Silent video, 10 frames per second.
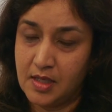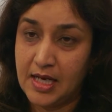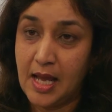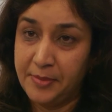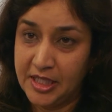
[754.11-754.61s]

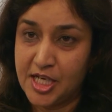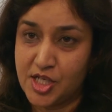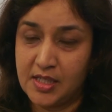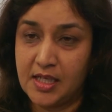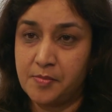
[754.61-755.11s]
an
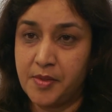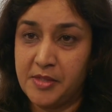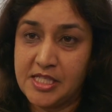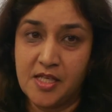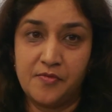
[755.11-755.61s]
application that a
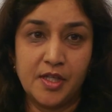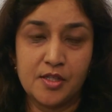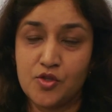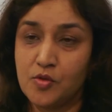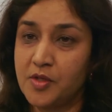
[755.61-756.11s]
public safety
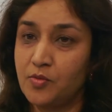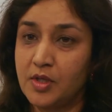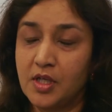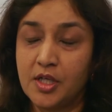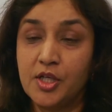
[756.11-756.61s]
consumer
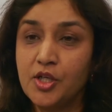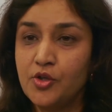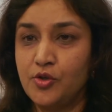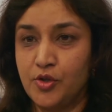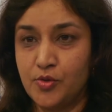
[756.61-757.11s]
would
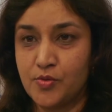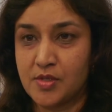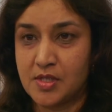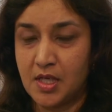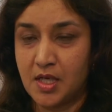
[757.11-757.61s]
continue to
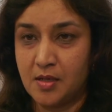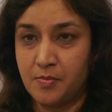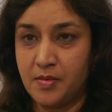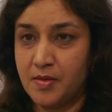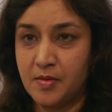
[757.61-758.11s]
use
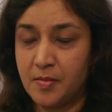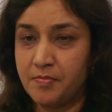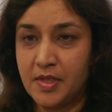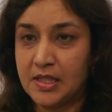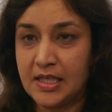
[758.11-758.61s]

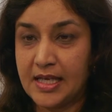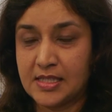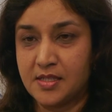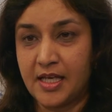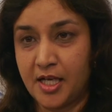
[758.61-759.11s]
in the
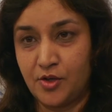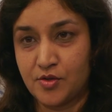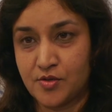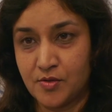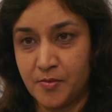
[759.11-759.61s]
next decade
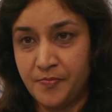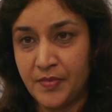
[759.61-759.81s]
or so.